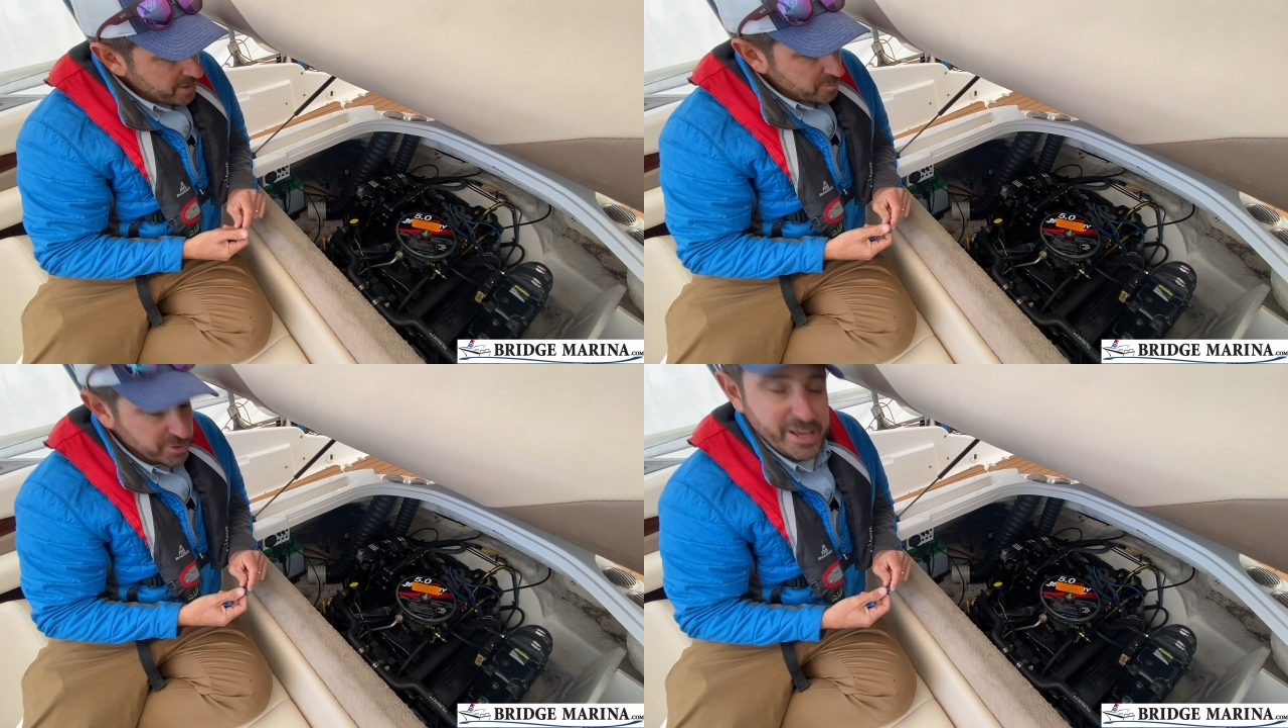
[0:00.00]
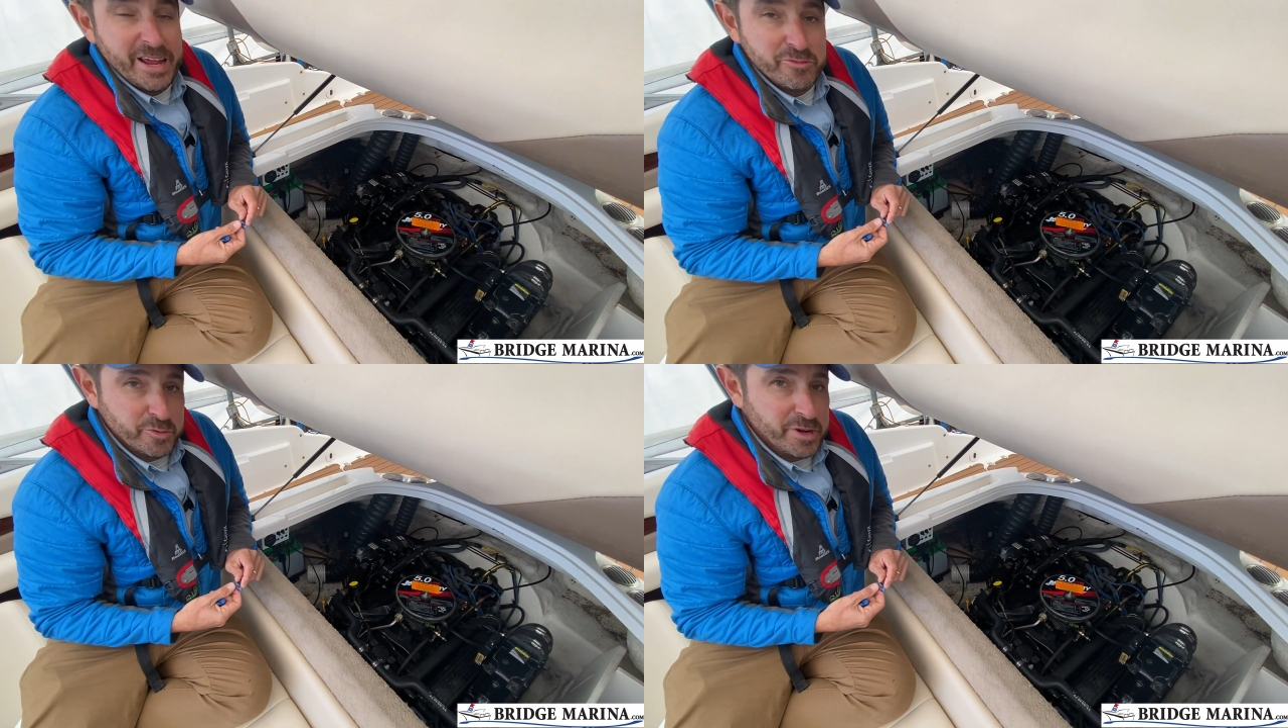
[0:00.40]
But then
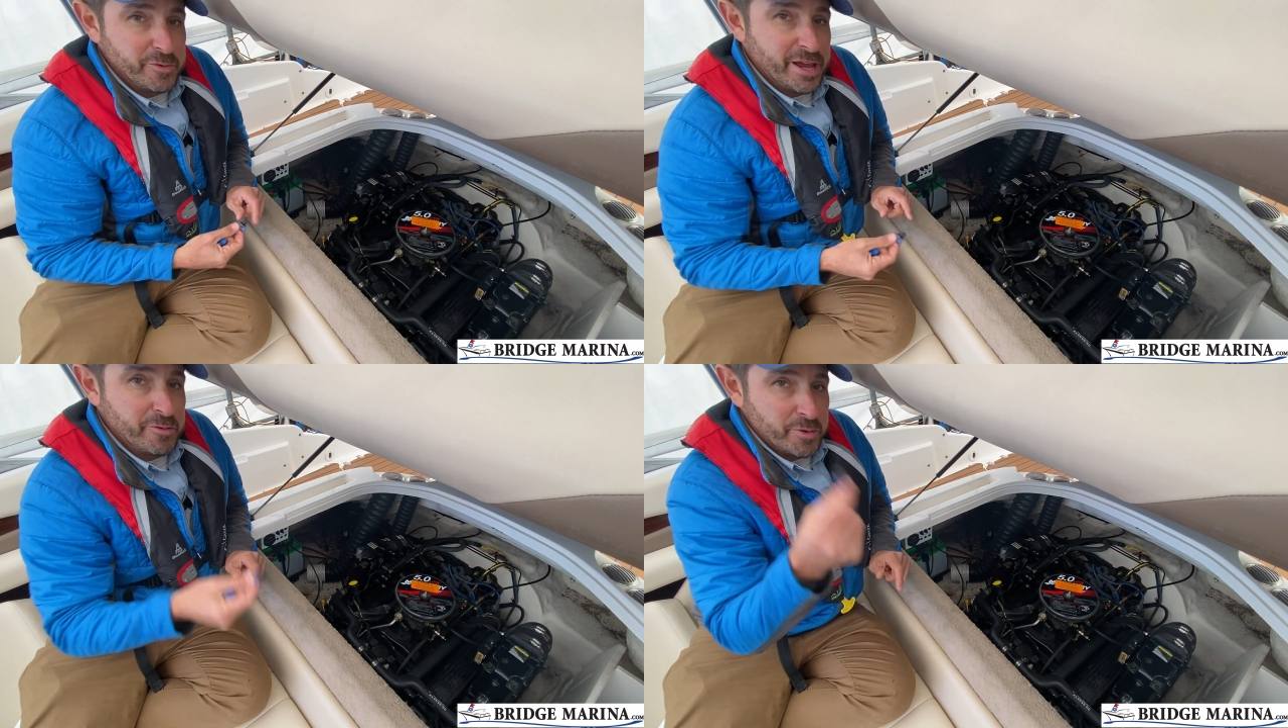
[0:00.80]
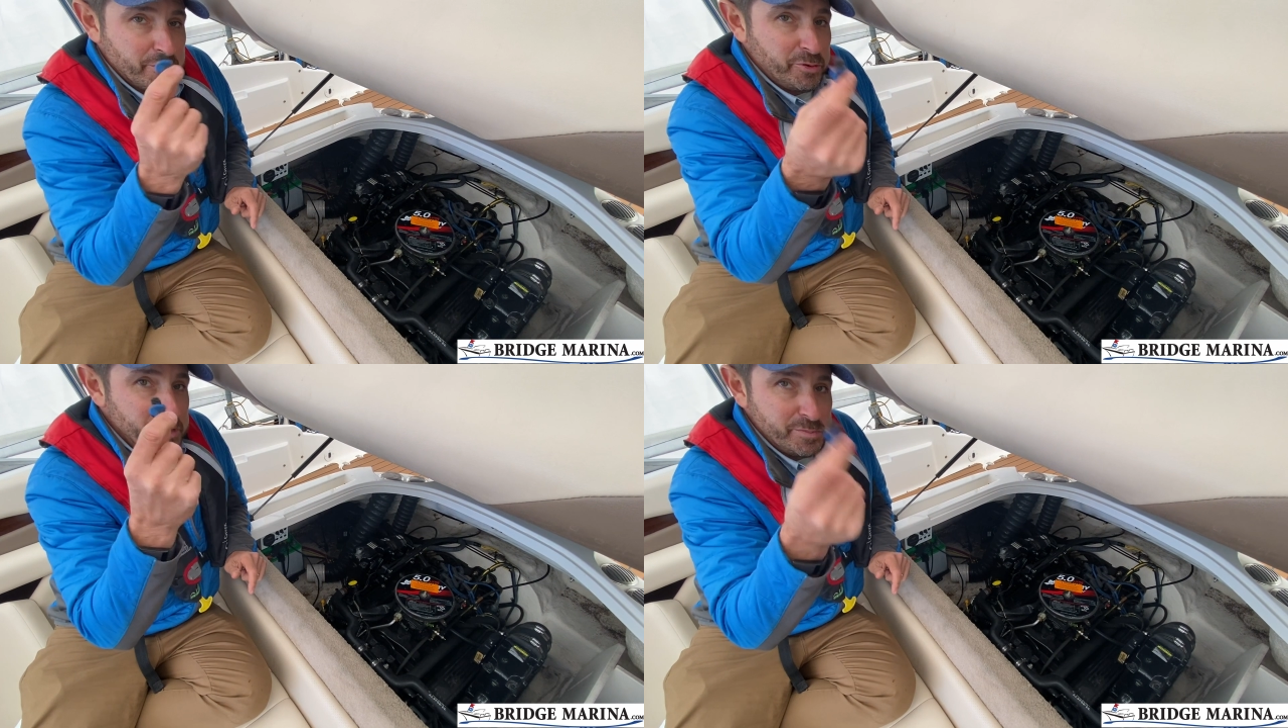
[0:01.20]
after we're done with that, we want to
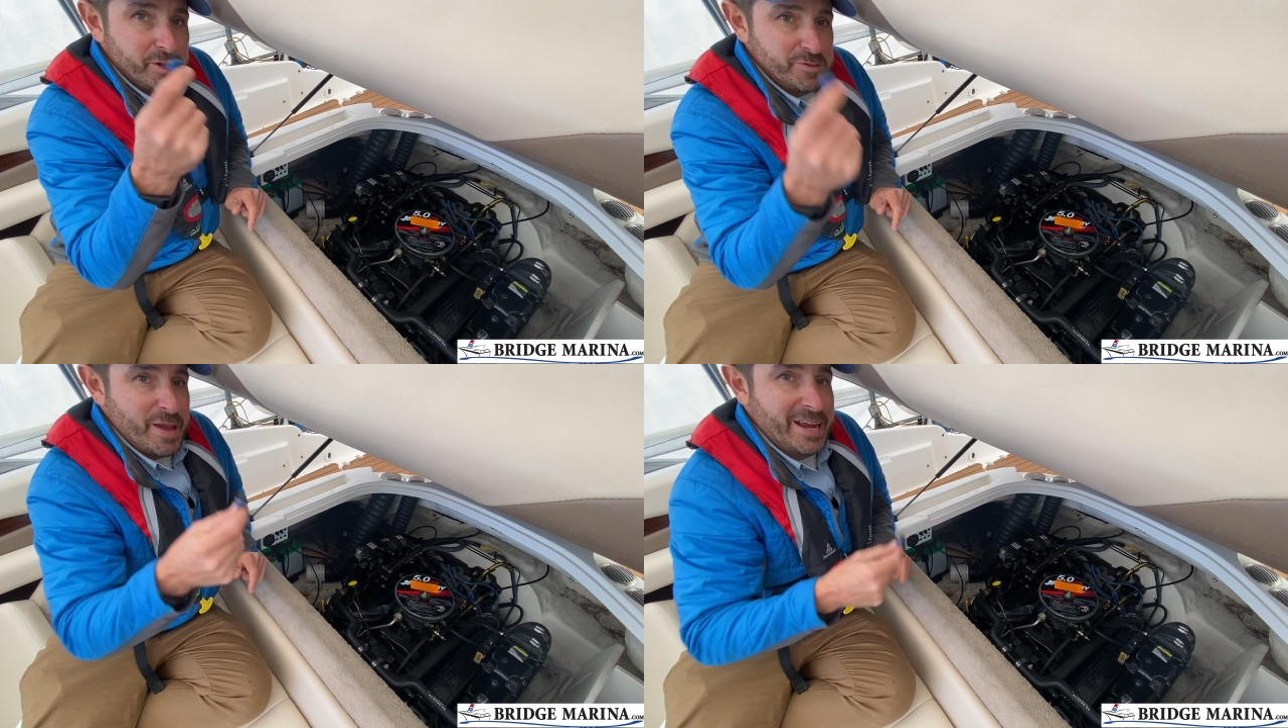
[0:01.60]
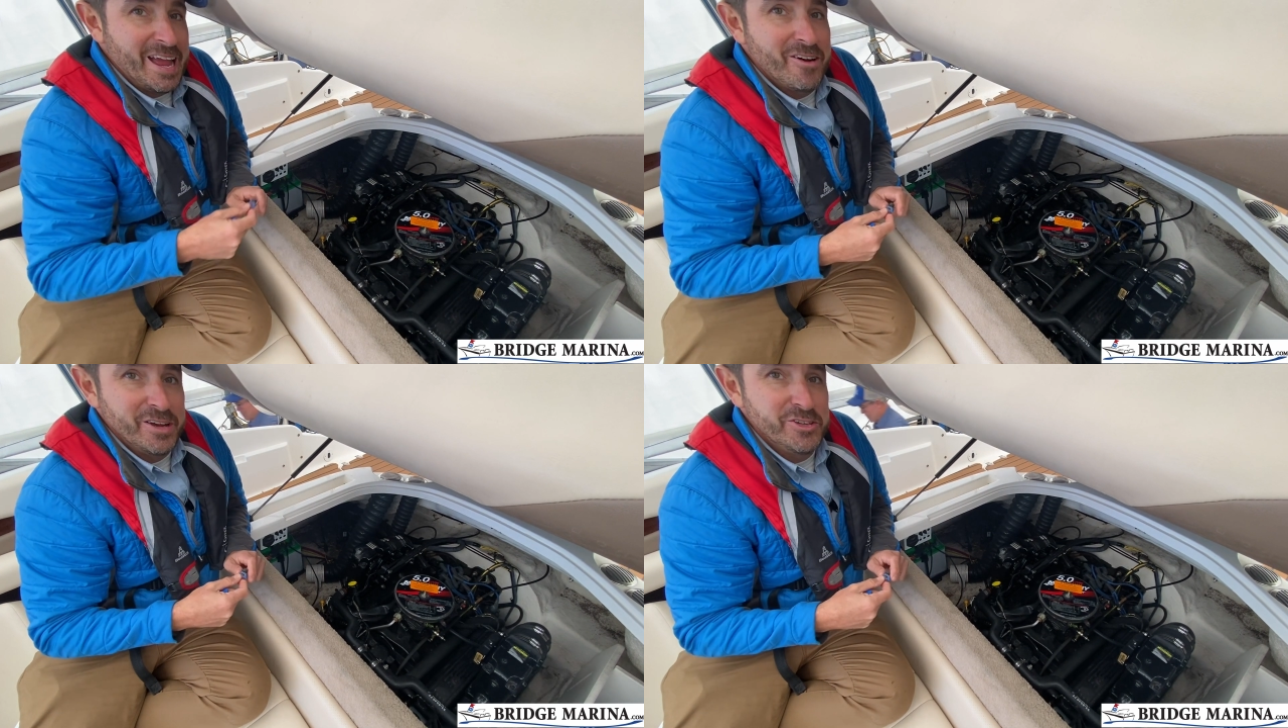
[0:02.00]
pull these plugs back
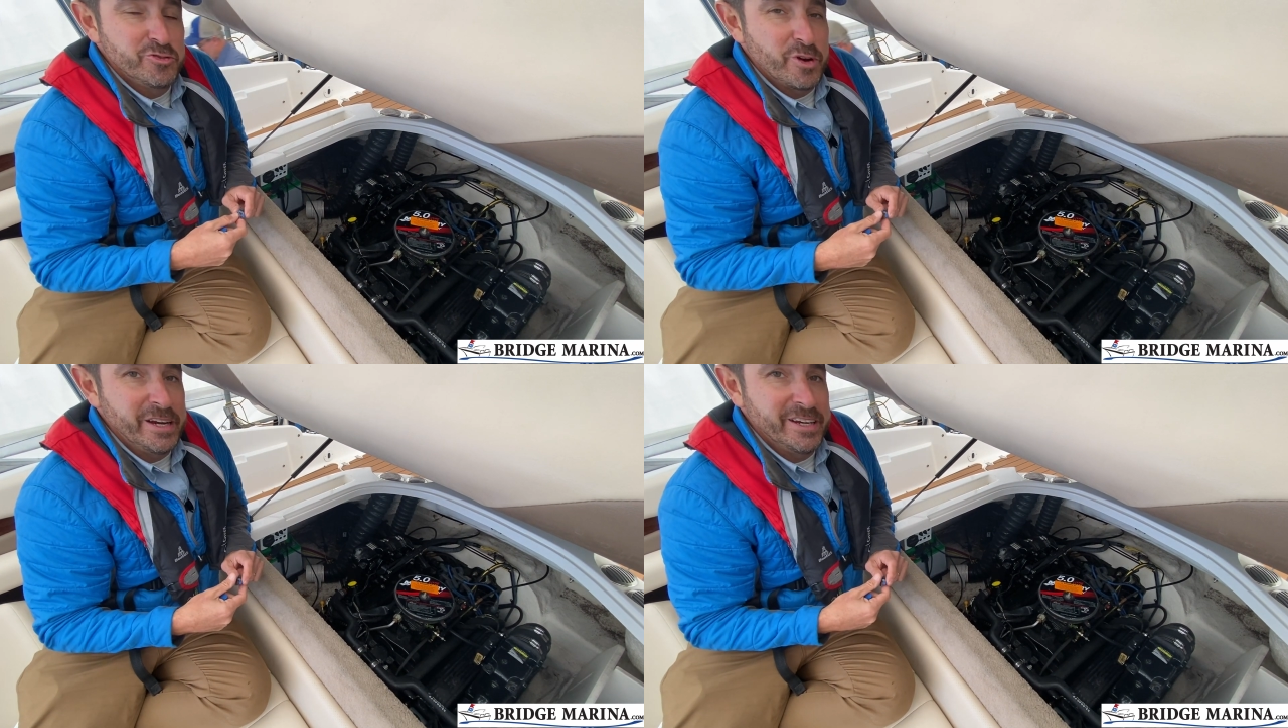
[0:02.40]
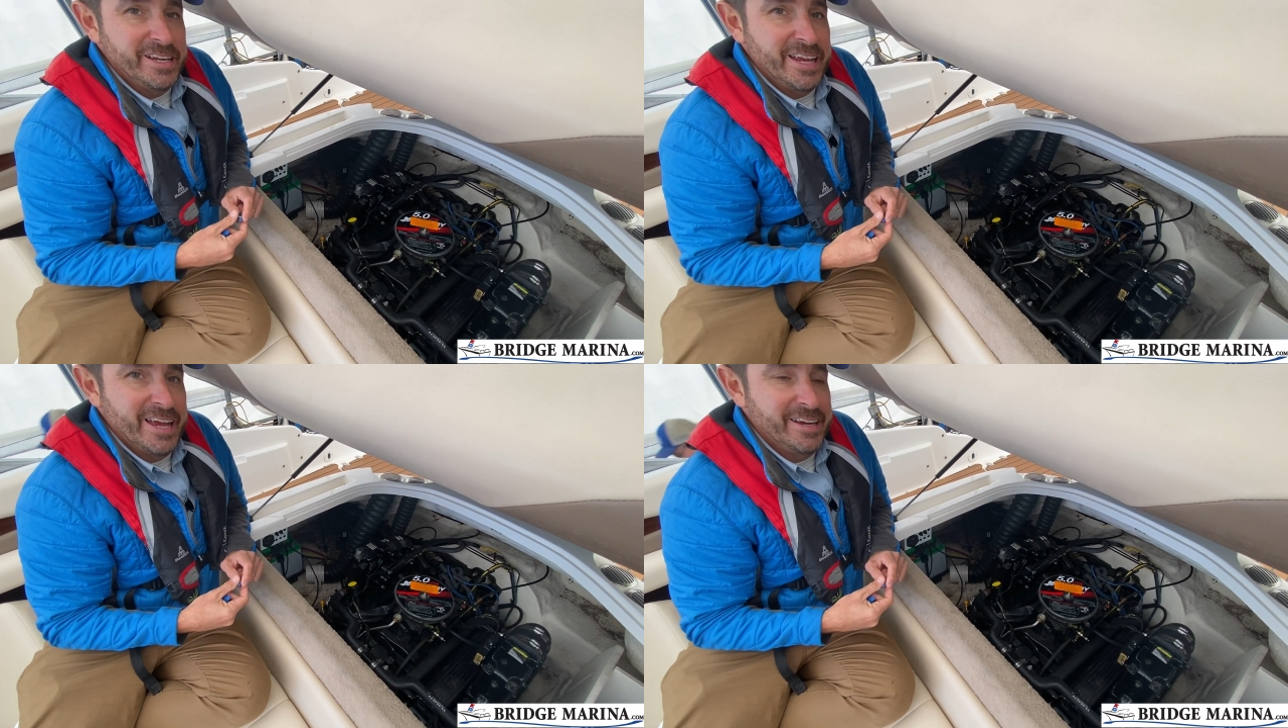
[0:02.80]
out and drain it
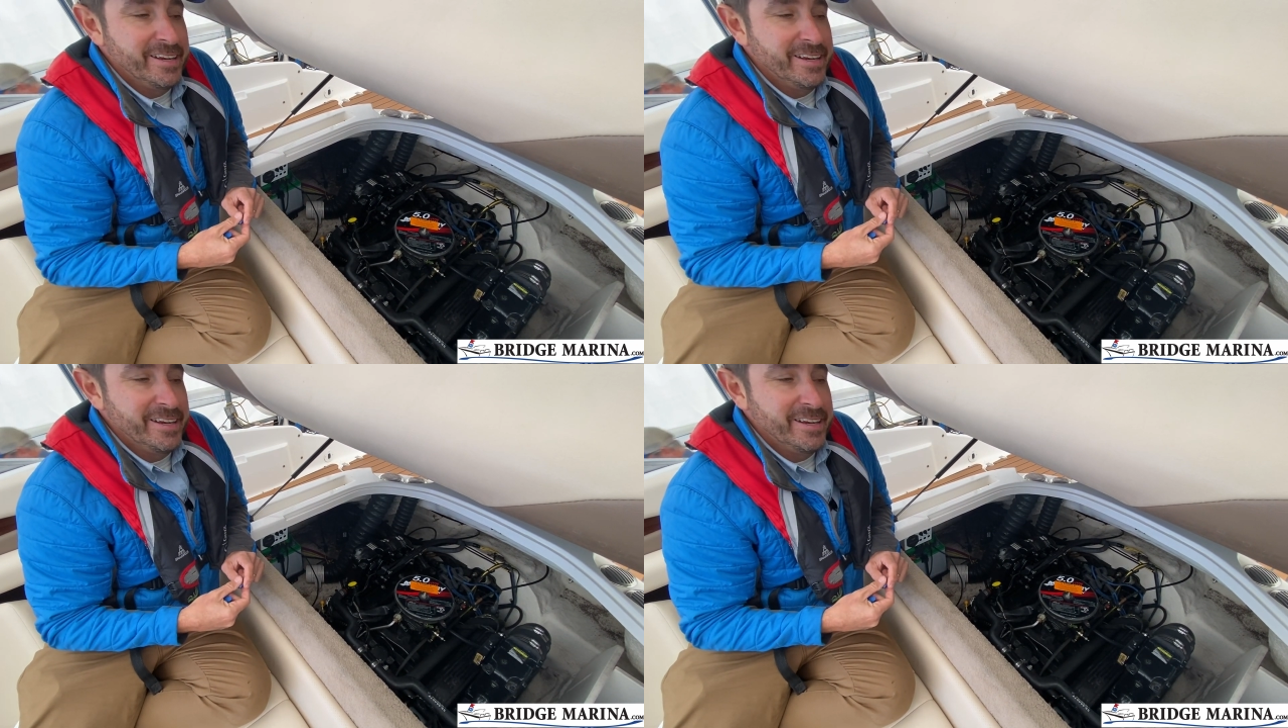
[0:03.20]
again.